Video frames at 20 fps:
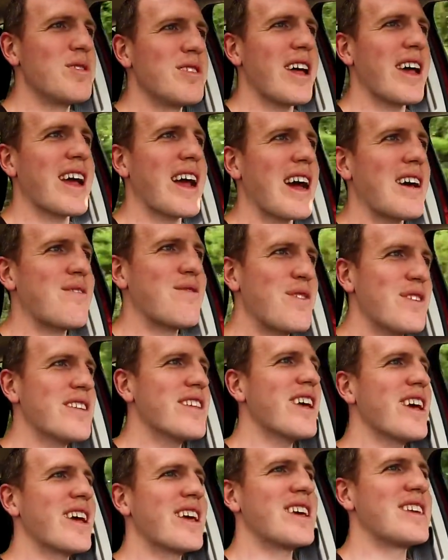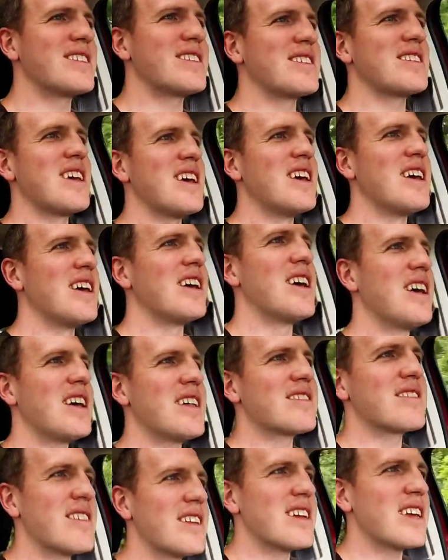Like I feel like it's
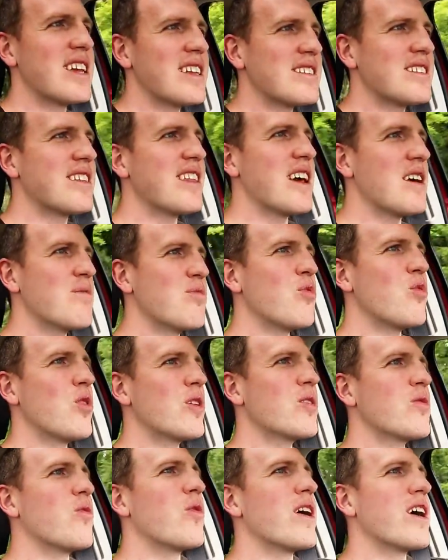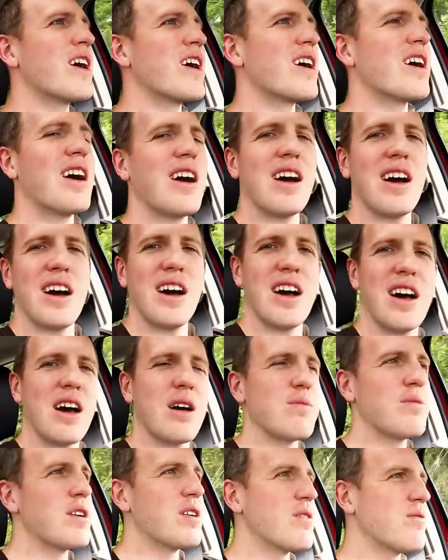gonna get to that point where
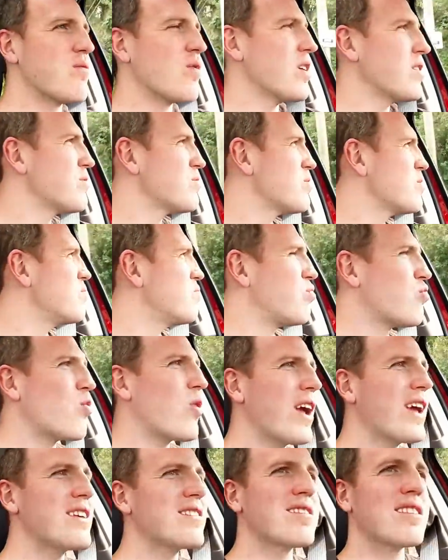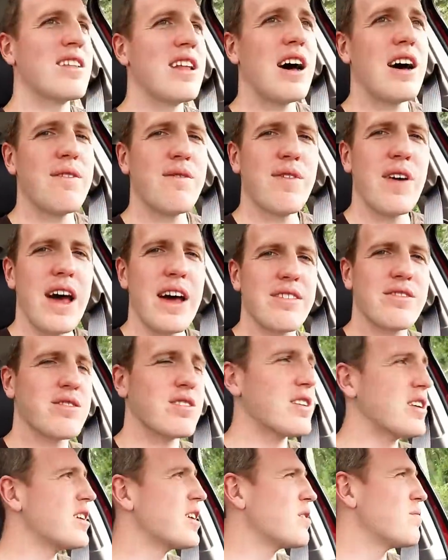I'm gonna run through brakes a lot
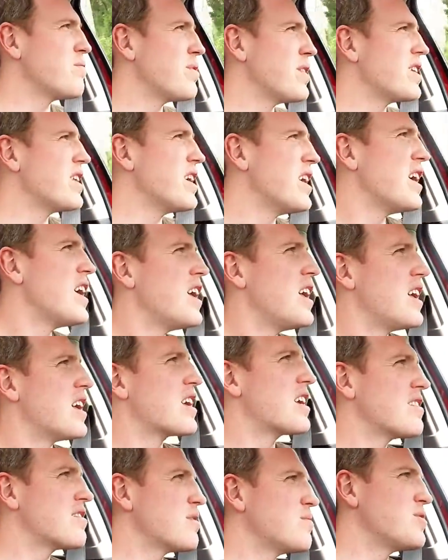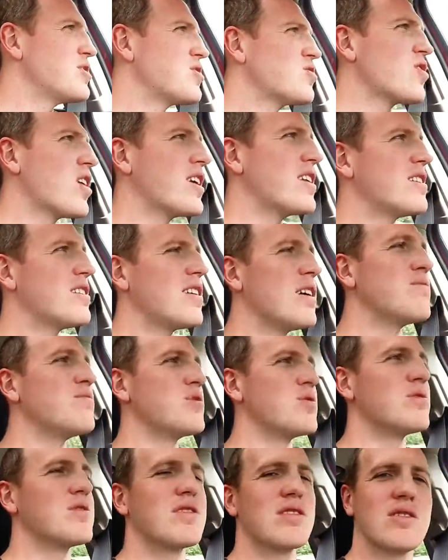faster here, but because I'm just I'm
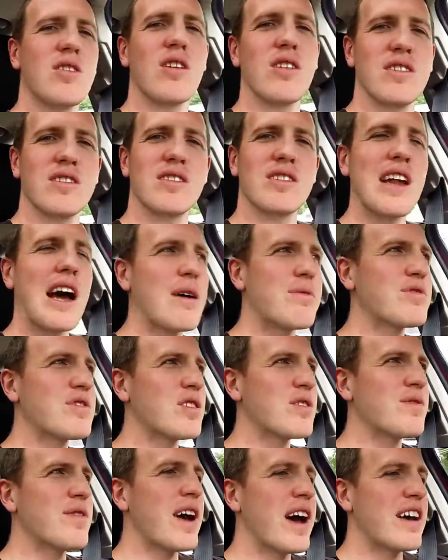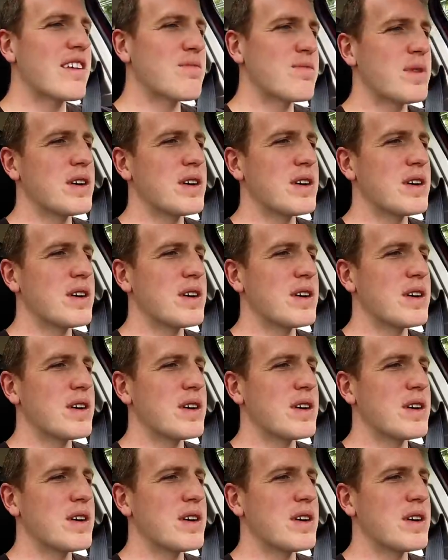doing start and stop so fast.